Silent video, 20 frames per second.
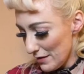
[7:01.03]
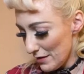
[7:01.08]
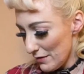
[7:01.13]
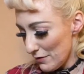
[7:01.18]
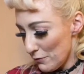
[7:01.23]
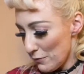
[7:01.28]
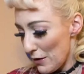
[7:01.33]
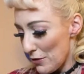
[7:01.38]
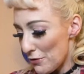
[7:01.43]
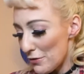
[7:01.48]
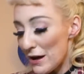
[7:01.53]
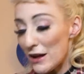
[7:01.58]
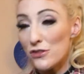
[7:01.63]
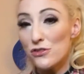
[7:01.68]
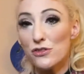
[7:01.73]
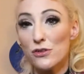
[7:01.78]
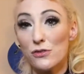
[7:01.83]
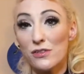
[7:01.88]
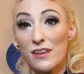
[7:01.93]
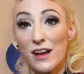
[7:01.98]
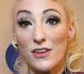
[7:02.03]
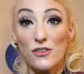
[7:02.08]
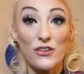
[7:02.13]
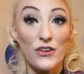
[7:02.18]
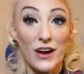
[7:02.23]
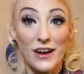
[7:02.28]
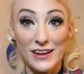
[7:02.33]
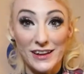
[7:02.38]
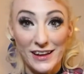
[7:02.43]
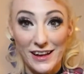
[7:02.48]
whether or not Joe
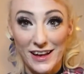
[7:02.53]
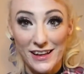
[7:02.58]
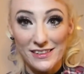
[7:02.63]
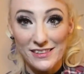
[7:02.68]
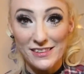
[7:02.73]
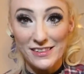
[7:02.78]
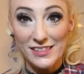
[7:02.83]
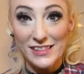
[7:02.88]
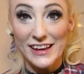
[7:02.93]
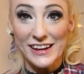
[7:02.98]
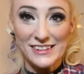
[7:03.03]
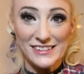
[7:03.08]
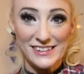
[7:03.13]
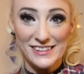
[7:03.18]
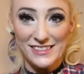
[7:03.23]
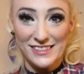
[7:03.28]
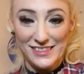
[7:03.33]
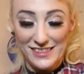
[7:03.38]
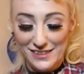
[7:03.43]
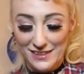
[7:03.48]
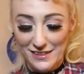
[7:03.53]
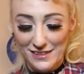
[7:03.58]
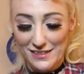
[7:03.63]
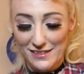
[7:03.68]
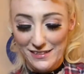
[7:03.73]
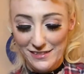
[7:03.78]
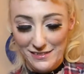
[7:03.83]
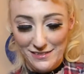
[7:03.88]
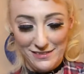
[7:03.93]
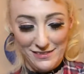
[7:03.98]
Satriani has licked it,
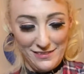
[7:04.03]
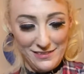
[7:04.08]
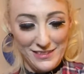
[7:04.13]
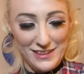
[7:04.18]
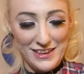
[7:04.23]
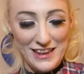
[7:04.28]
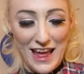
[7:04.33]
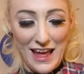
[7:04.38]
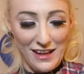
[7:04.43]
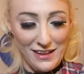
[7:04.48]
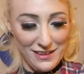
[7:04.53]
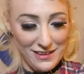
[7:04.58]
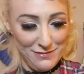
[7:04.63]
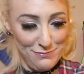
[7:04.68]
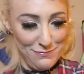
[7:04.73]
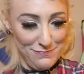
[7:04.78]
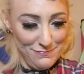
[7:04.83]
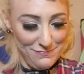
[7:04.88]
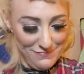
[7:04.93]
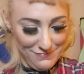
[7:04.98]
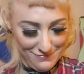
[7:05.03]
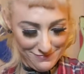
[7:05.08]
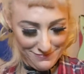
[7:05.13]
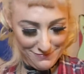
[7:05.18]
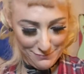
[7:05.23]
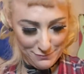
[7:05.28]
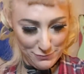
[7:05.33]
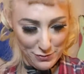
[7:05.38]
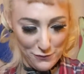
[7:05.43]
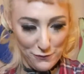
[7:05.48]
the neck
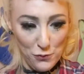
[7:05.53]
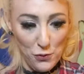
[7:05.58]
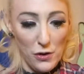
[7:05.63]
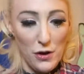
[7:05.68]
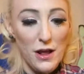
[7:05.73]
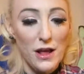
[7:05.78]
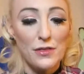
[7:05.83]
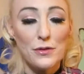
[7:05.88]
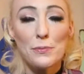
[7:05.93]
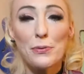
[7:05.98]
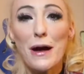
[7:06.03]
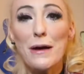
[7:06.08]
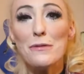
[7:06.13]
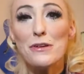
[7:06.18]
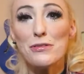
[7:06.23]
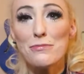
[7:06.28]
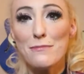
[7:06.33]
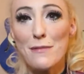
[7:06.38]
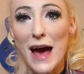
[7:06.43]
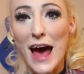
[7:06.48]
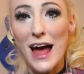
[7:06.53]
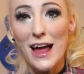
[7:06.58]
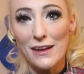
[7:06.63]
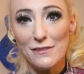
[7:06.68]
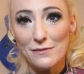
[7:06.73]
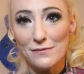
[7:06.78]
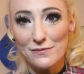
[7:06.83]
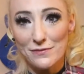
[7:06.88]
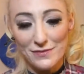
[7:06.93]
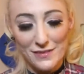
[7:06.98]
before. The problem with Matt
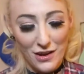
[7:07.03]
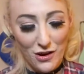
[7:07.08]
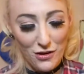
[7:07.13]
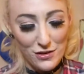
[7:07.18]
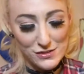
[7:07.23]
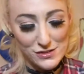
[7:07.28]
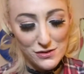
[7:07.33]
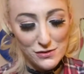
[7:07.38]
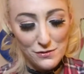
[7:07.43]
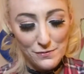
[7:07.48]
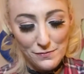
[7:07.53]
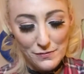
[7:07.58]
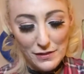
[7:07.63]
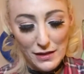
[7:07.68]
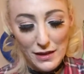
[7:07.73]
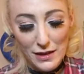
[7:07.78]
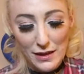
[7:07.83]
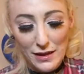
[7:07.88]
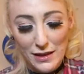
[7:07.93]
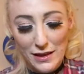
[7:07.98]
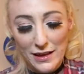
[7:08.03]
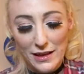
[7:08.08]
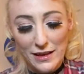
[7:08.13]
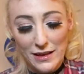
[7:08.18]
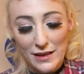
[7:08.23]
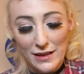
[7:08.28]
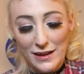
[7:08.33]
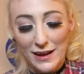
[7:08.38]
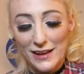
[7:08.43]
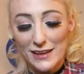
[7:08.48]
also...
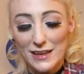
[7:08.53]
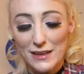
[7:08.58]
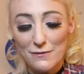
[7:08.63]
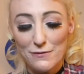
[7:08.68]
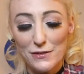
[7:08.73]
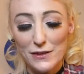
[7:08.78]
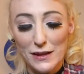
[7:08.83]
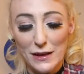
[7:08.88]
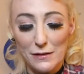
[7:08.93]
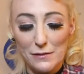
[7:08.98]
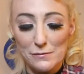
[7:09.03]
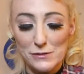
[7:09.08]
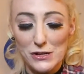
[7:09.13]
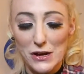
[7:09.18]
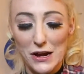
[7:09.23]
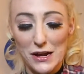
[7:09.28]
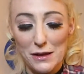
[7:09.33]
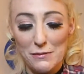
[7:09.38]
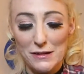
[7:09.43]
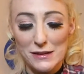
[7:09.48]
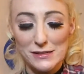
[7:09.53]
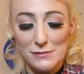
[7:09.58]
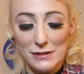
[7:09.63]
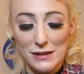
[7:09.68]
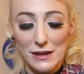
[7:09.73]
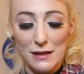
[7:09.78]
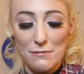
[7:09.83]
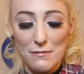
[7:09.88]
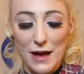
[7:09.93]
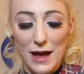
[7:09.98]
I keep feeling like I'm talking about somebody
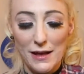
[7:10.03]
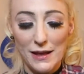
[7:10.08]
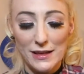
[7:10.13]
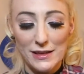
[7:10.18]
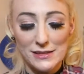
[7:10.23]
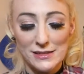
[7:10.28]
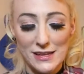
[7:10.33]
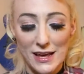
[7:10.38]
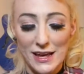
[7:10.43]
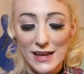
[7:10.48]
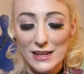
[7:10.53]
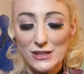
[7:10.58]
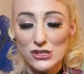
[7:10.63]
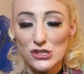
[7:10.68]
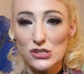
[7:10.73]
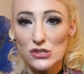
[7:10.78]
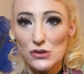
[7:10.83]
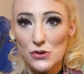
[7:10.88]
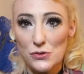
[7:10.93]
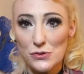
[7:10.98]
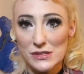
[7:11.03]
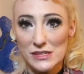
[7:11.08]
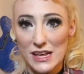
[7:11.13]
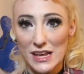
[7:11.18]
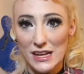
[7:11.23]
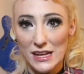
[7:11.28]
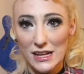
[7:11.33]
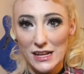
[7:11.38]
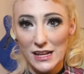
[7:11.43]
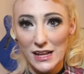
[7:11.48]
named Matt, is that it shows
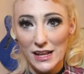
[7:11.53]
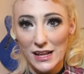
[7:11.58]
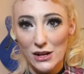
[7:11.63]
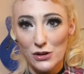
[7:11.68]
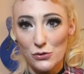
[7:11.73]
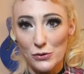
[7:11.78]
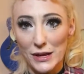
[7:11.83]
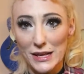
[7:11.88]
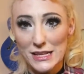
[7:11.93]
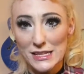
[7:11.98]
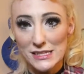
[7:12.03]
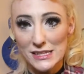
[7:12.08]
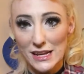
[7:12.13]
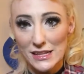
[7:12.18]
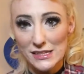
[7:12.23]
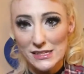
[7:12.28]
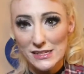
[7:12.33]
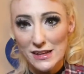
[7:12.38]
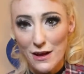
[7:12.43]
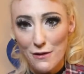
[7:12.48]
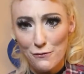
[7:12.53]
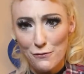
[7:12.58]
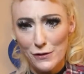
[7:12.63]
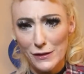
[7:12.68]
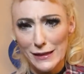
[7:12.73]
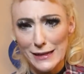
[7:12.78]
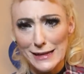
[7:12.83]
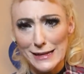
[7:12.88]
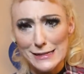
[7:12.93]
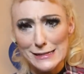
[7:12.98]
like grease and stuff
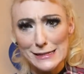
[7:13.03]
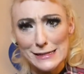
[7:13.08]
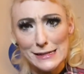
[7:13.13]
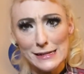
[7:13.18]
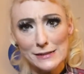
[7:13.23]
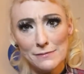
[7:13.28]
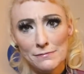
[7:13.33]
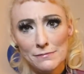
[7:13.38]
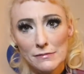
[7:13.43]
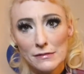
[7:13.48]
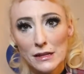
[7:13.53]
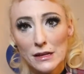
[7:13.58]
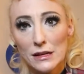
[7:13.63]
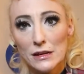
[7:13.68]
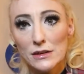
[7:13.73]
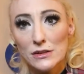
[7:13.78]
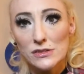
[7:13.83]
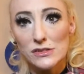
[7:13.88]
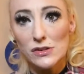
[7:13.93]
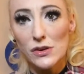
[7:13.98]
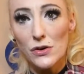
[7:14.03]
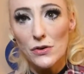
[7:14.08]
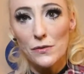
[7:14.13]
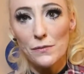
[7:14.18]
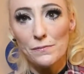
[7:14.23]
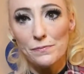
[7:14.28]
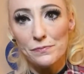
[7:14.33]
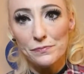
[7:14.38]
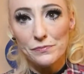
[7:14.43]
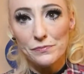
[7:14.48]
really easily. So